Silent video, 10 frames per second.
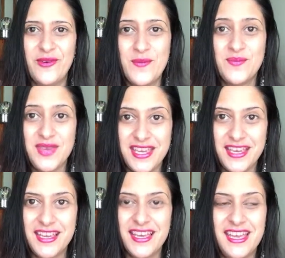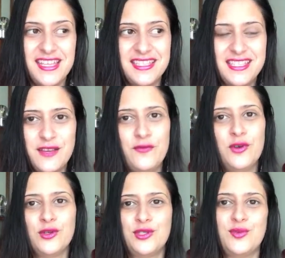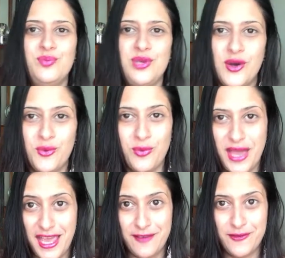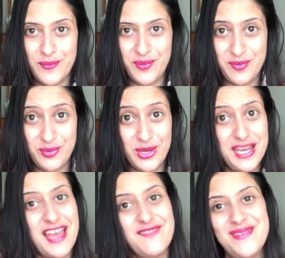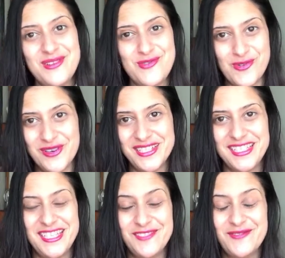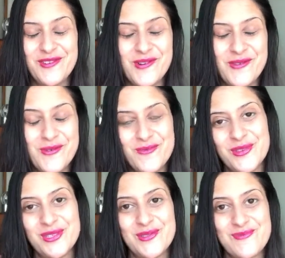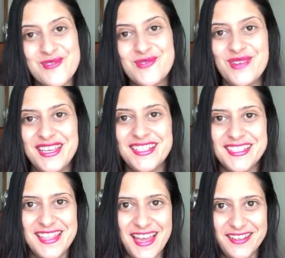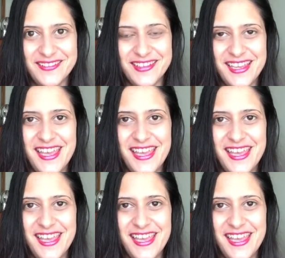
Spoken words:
for me, it's difficult to be away from people, and I've been quarantined for almost 3 weeks now.